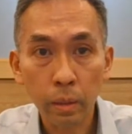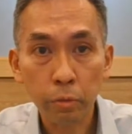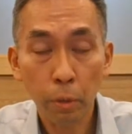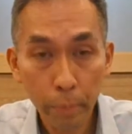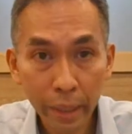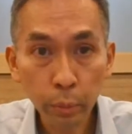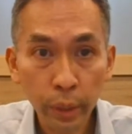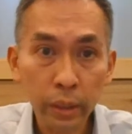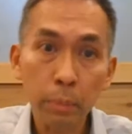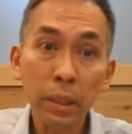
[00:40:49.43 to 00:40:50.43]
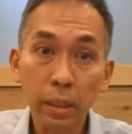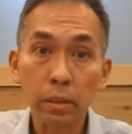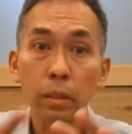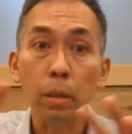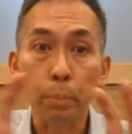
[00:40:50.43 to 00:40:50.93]
for men vitamin,
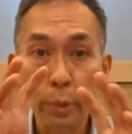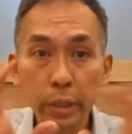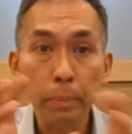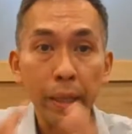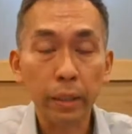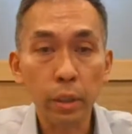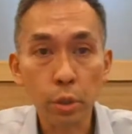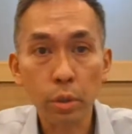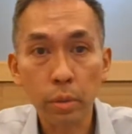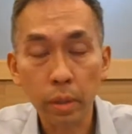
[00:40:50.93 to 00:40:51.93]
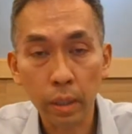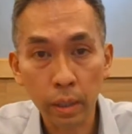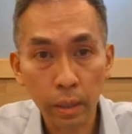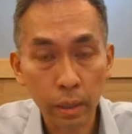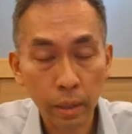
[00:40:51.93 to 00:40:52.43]
there's a lot of pre-packaged
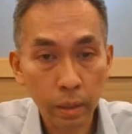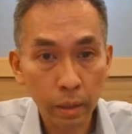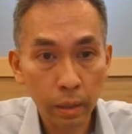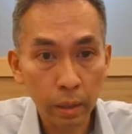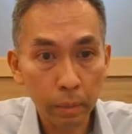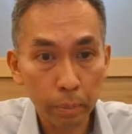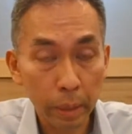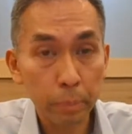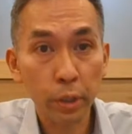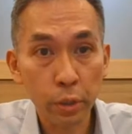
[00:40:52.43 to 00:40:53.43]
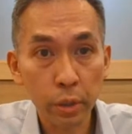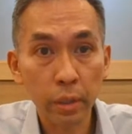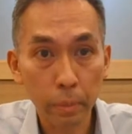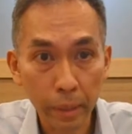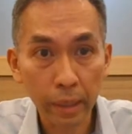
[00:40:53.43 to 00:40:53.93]
uh, uh, preparation
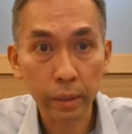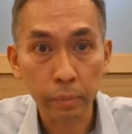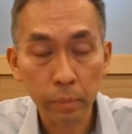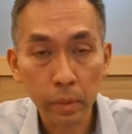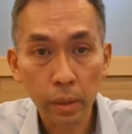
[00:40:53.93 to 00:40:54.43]
in the market.